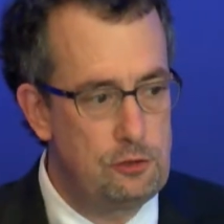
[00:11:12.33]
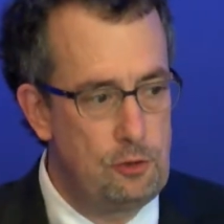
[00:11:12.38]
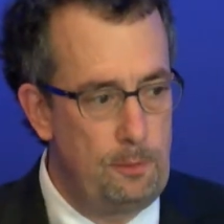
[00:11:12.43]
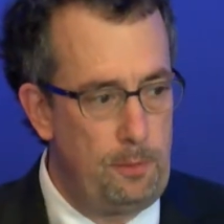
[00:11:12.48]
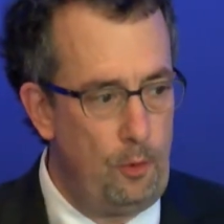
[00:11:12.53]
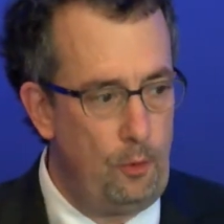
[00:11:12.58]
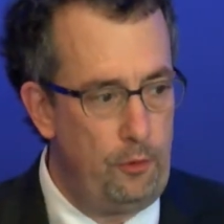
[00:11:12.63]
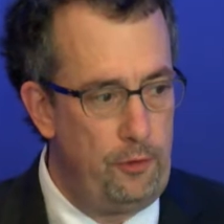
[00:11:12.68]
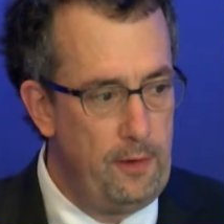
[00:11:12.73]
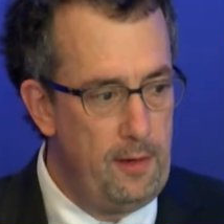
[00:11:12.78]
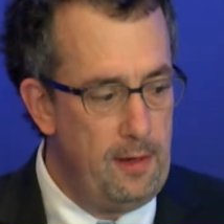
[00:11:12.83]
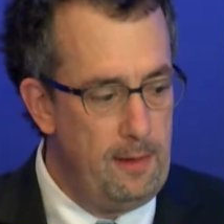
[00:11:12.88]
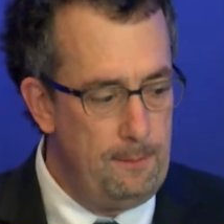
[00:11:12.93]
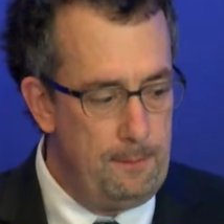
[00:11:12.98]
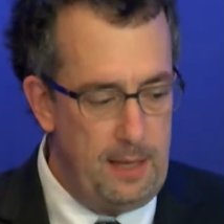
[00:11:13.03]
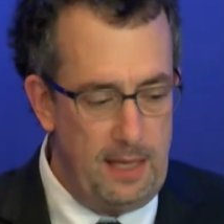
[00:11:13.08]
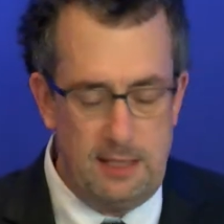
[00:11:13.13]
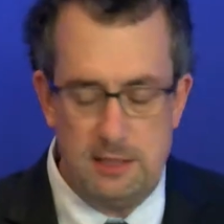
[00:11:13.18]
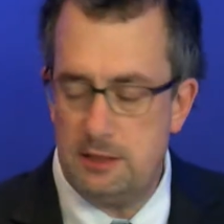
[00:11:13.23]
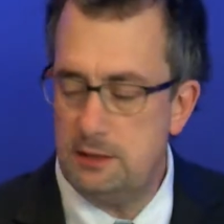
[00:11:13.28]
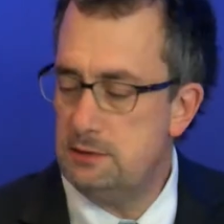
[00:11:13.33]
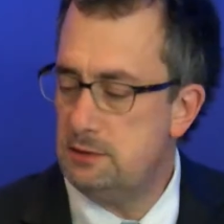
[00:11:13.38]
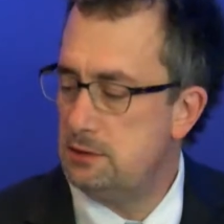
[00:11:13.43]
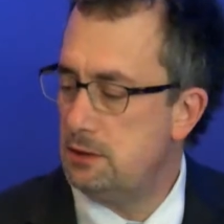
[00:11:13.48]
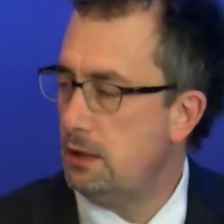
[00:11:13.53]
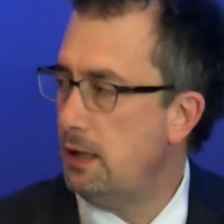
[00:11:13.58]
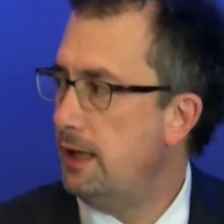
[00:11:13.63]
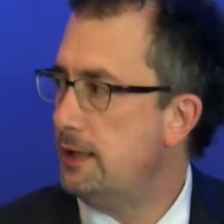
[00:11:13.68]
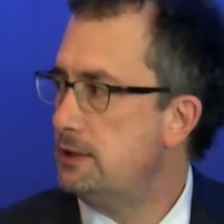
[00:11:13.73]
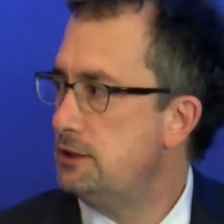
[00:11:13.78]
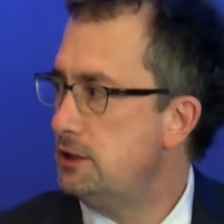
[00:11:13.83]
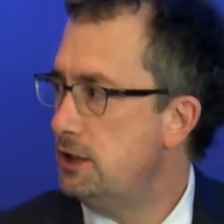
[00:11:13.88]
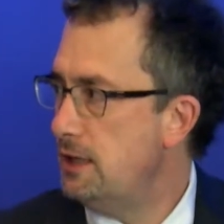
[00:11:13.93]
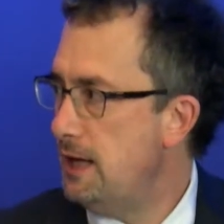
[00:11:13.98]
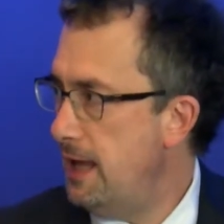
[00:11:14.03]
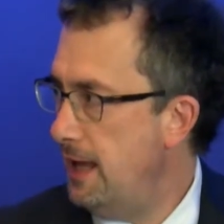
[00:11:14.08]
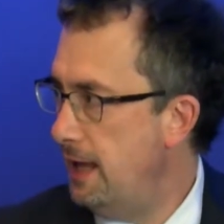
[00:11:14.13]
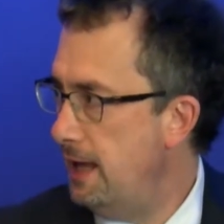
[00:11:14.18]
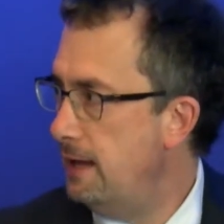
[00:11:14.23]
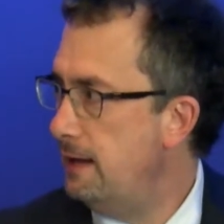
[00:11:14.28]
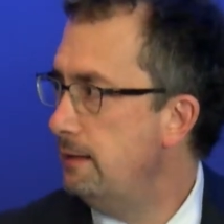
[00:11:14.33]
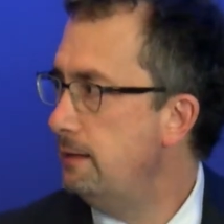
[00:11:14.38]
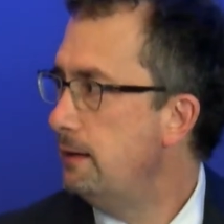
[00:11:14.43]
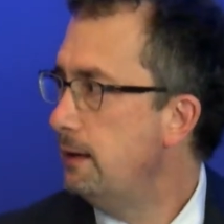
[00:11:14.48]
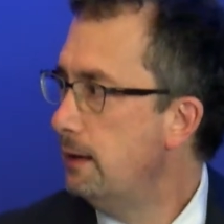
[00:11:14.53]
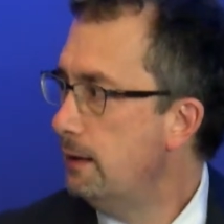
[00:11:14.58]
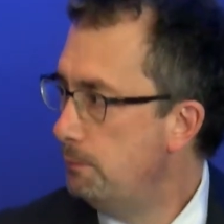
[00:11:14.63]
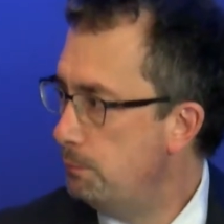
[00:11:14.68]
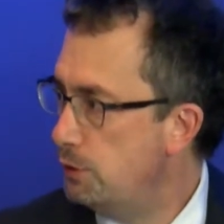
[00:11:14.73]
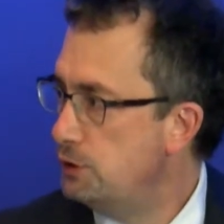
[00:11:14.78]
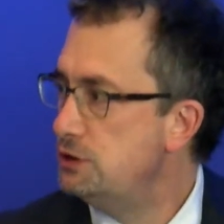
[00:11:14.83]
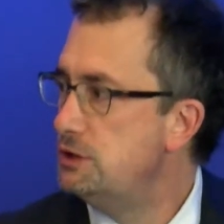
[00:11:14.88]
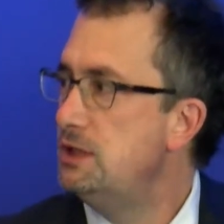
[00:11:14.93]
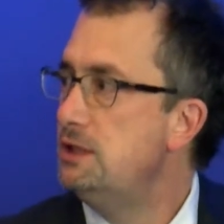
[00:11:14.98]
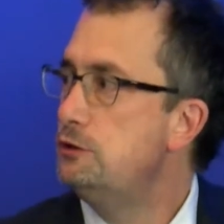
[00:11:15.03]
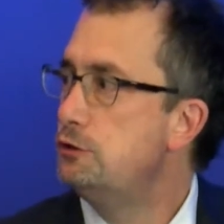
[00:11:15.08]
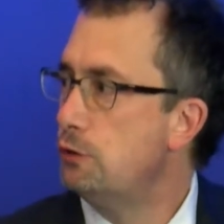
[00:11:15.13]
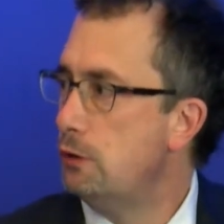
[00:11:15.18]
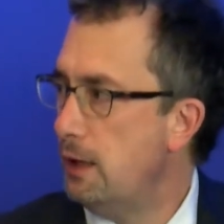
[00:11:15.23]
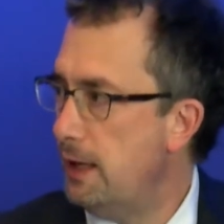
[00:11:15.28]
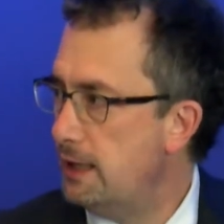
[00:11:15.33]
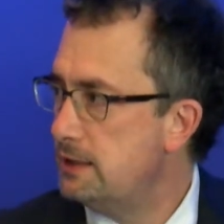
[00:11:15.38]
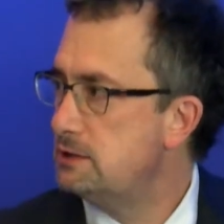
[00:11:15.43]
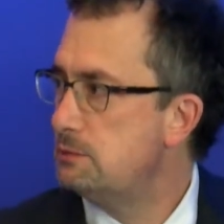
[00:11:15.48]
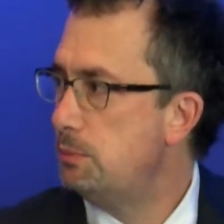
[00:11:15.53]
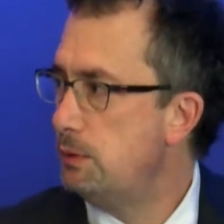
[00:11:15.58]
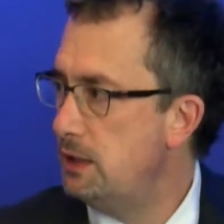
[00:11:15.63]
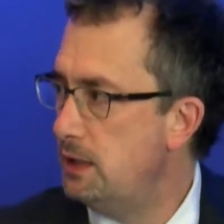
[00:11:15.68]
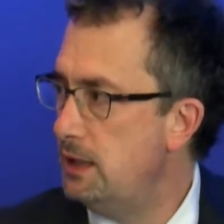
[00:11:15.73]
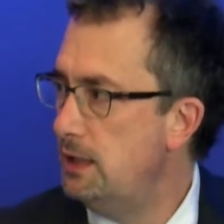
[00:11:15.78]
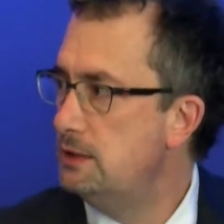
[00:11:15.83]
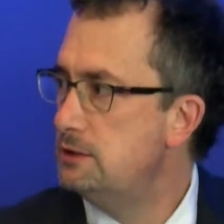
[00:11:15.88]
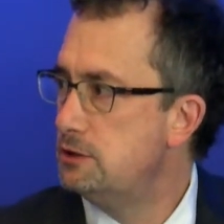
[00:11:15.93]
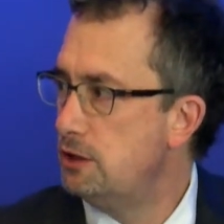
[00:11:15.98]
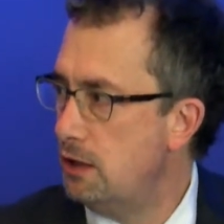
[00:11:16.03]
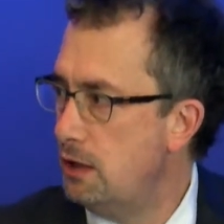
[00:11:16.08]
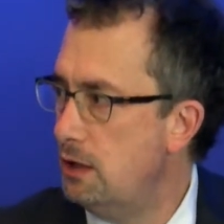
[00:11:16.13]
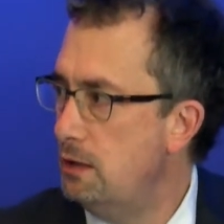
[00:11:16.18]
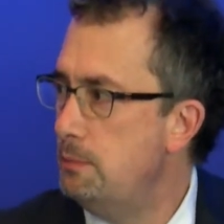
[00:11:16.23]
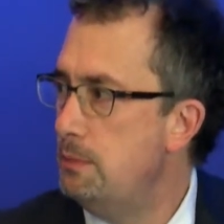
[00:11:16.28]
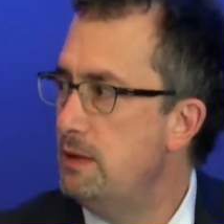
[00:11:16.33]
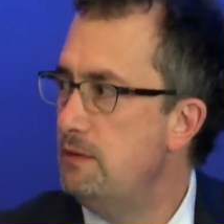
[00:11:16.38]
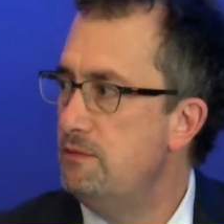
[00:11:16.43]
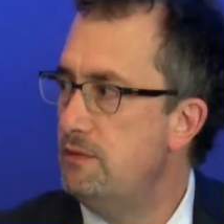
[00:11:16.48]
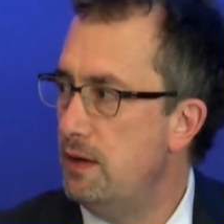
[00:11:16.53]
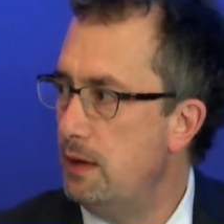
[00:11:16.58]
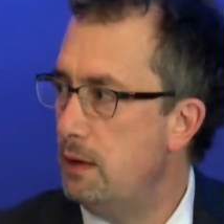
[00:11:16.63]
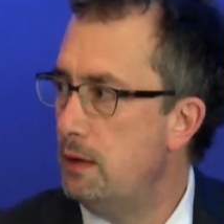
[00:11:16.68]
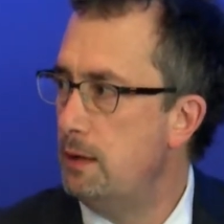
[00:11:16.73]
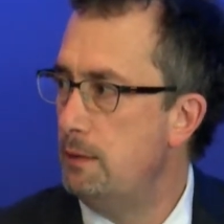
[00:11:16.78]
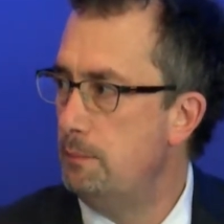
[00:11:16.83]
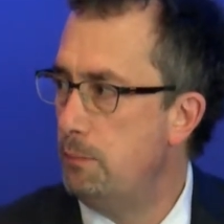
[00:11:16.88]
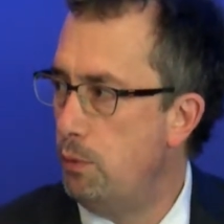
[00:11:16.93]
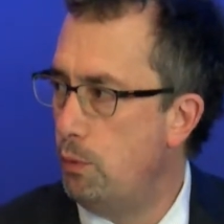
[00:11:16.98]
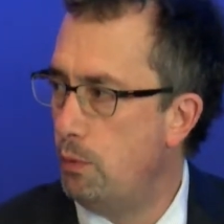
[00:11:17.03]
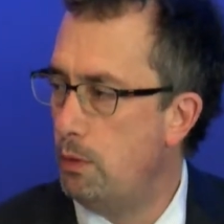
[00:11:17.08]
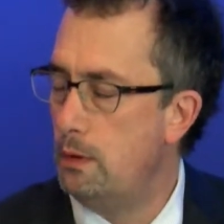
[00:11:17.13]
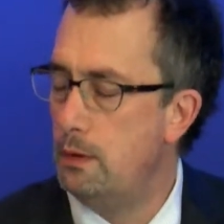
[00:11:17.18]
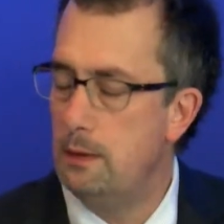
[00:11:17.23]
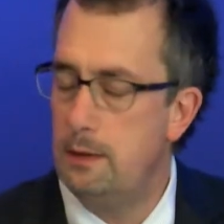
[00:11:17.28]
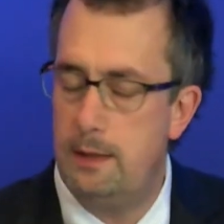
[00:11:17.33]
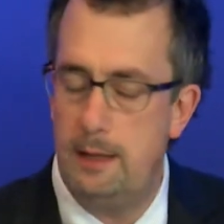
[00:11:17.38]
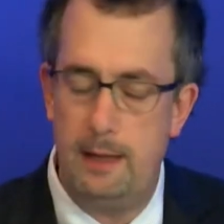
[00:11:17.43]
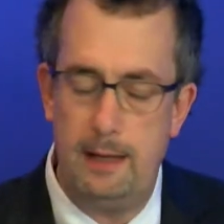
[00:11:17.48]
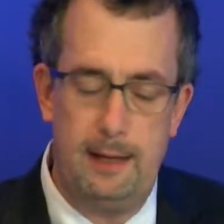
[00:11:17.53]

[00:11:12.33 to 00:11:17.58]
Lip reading: So both patient selection and procedural expertise are going to be very important.